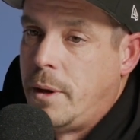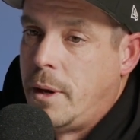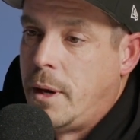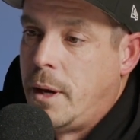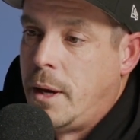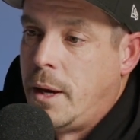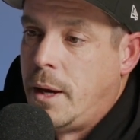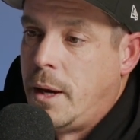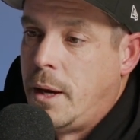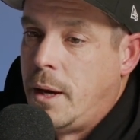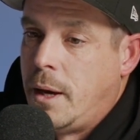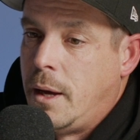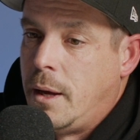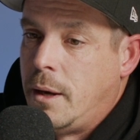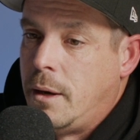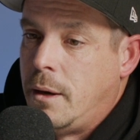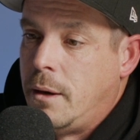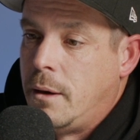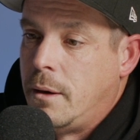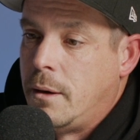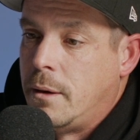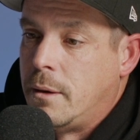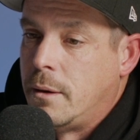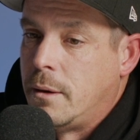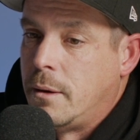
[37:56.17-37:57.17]

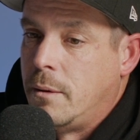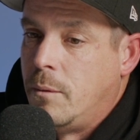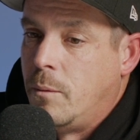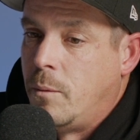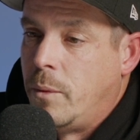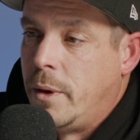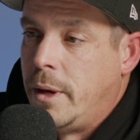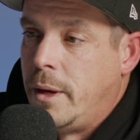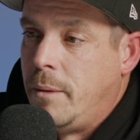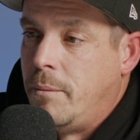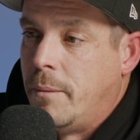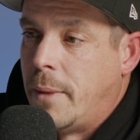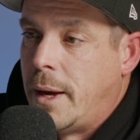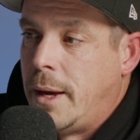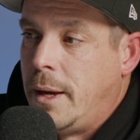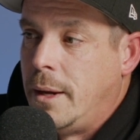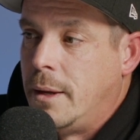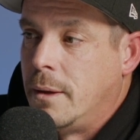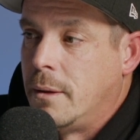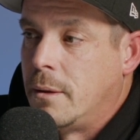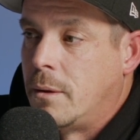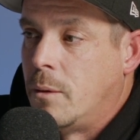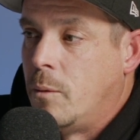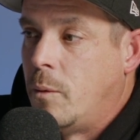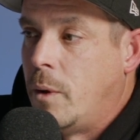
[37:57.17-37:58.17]
and we made
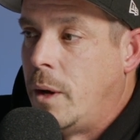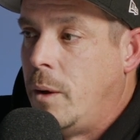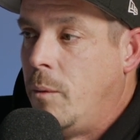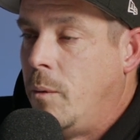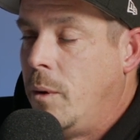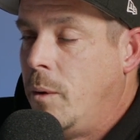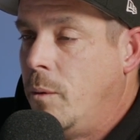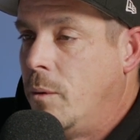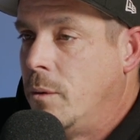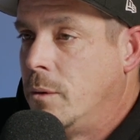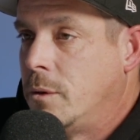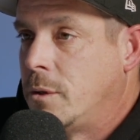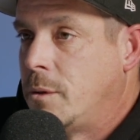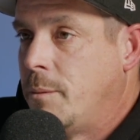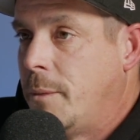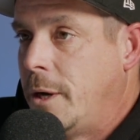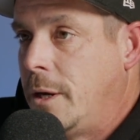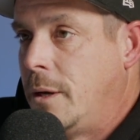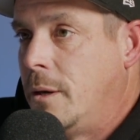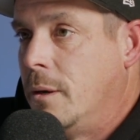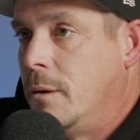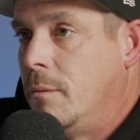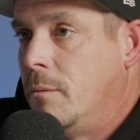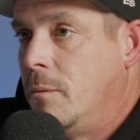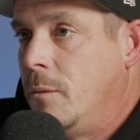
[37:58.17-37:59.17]
it the way we wanted to
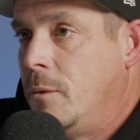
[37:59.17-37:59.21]
make it.